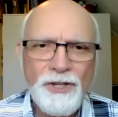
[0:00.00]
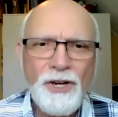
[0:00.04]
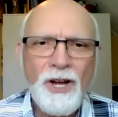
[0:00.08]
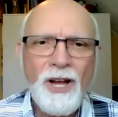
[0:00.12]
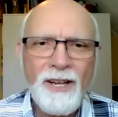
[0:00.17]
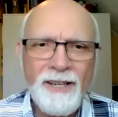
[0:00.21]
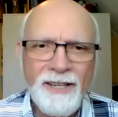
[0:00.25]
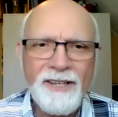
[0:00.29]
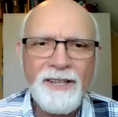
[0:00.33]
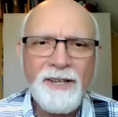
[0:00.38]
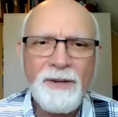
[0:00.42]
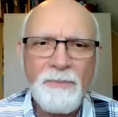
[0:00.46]

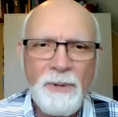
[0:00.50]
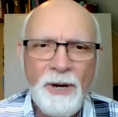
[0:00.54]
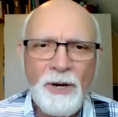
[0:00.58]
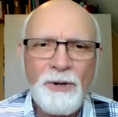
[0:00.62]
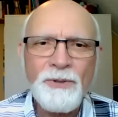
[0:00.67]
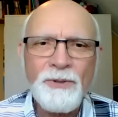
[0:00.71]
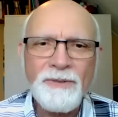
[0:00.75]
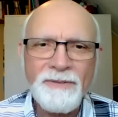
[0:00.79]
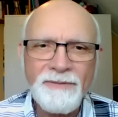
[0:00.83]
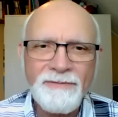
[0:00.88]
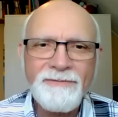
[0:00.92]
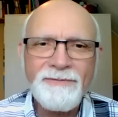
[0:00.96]
talking
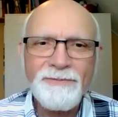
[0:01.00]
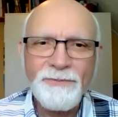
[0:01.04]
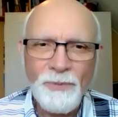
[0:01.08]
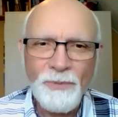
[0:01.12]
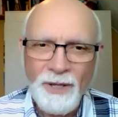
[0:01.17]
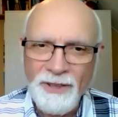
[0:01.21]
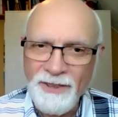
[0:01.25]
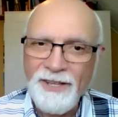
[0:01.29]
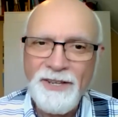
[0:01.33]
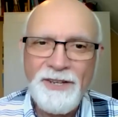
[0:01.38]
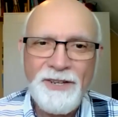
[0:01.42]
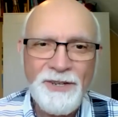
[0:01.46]
about
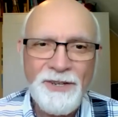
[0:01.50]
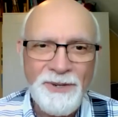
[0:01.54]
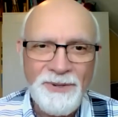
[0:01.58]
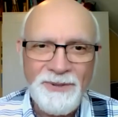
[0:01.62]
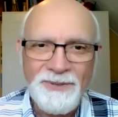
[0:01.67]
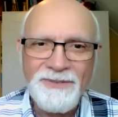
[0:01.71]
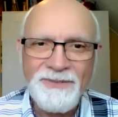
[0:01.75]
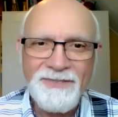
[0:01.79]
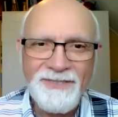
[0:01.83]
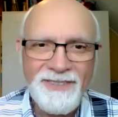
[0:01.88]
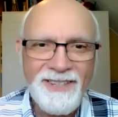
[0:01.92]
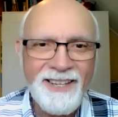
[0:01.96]
what they do.
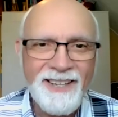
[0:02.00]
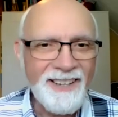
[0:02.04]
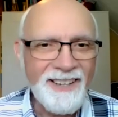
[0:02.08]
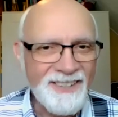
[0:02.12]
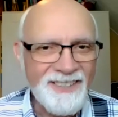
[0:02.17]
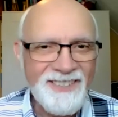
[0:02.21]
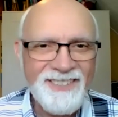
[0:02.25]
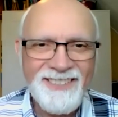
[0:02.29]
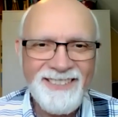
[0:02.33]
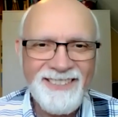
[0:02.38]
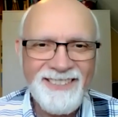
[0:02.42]
Yes.